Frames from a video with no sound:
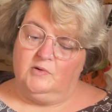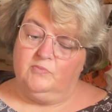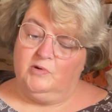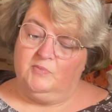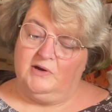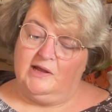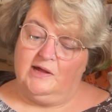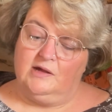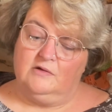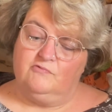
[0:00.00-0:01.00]
bobble
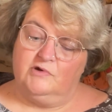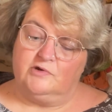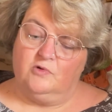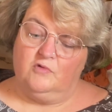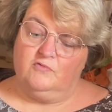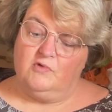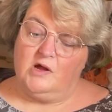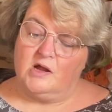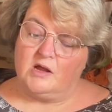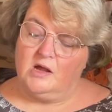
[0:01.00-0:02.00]
hat, red hot
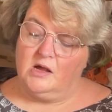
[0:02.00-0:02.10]
rug,